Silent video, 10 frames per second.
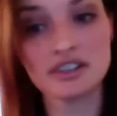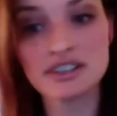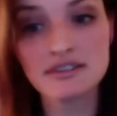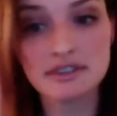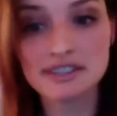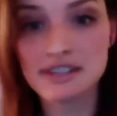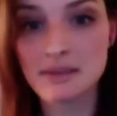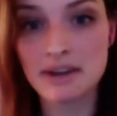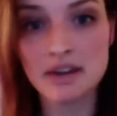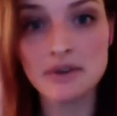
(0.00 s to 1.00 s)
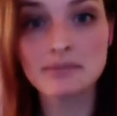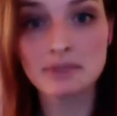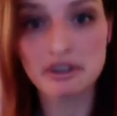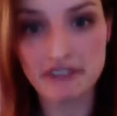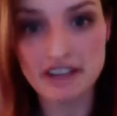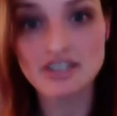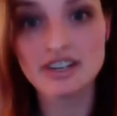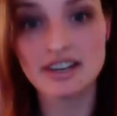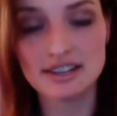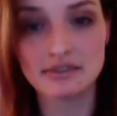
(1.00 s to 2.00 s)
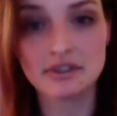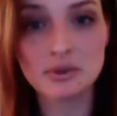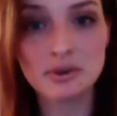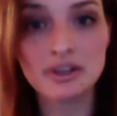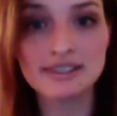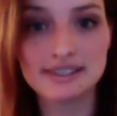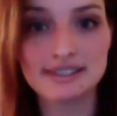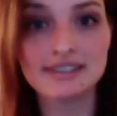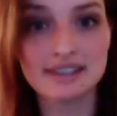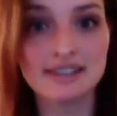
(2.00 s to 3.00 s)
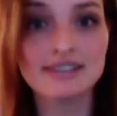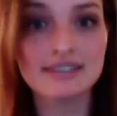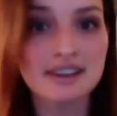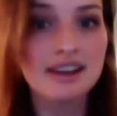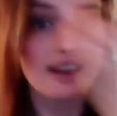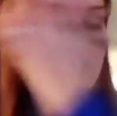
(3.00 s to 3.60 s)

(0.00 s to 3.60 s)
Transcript: for somebody whose profession is virtual assistant. Mm-hmm.